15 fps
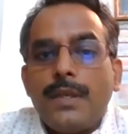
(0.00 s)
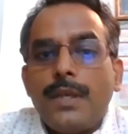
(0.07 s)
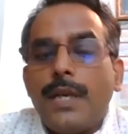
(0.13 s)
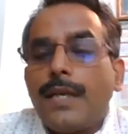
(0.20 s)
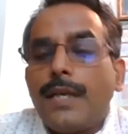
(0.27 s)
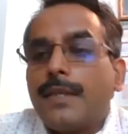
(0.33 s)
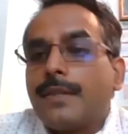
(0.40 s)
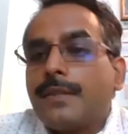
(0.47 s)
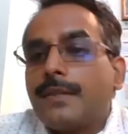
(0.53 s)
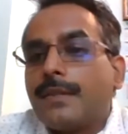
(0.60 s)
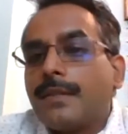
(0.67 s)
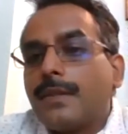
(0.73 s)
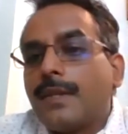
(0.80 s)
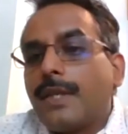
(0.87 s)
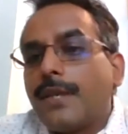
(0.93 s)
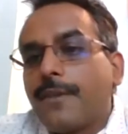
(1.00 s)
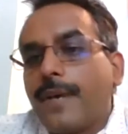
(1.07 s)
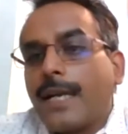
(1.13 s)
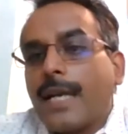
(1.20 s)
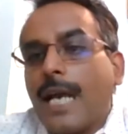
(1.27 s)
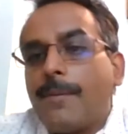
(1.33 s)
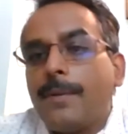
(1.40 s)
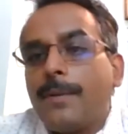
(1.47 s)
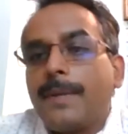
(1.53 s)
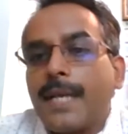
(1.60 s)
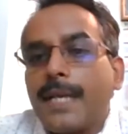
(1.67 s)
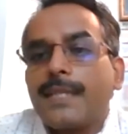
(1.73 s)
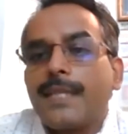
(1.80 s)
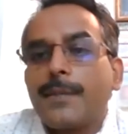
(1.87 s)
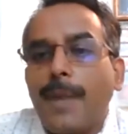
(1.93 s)
And in fact, I will be
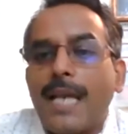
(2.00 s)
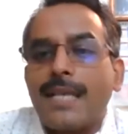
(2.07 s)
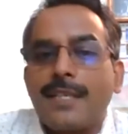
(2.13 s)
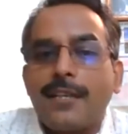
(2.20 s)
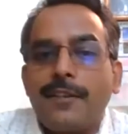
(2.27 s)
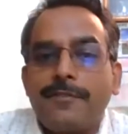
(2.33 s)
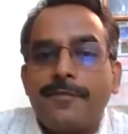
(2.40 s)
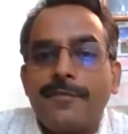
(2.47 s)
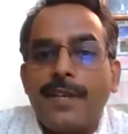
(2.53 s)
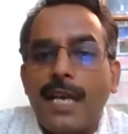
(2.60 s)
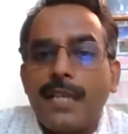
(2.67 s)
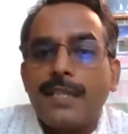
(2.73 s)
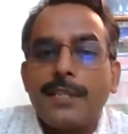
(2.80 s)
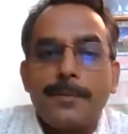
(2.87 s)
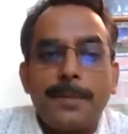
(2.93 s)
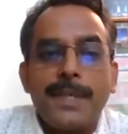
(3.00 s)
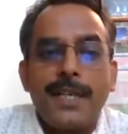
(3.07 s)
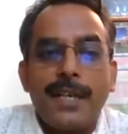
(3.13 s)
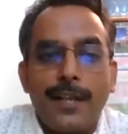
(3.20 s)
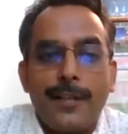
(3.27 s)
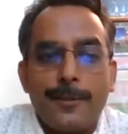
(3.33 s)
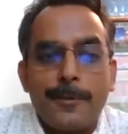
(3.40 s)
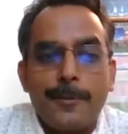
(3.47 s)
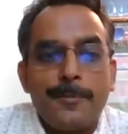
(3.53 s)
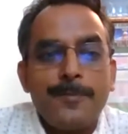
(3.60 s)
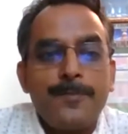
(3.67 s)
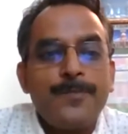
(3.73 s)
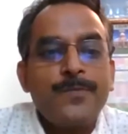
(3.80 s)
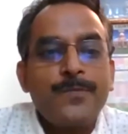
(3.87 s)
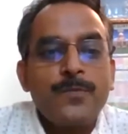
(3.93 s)
testing myself as a speaker also.
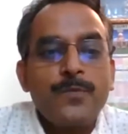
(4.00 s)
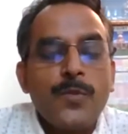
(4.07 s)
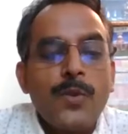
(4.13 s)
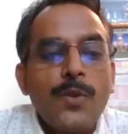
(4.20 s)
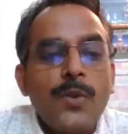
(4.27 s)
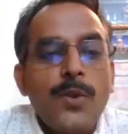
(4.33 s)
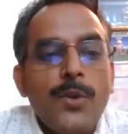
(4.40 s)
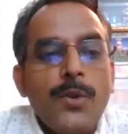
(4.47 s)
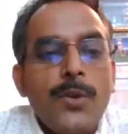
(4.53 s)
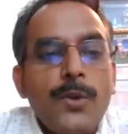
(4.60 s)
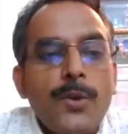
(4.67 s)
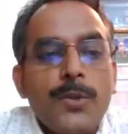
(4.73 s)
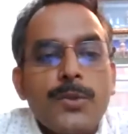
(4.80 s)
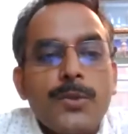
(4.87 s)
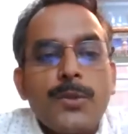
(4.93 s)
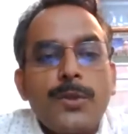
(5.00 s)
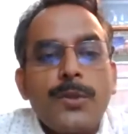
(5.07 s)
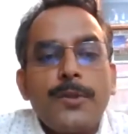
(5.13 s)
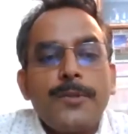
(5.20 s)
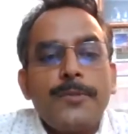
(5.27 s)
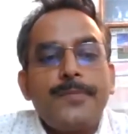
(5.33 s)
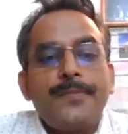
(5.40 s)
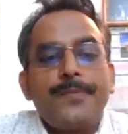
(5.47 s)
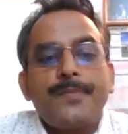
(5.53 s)
So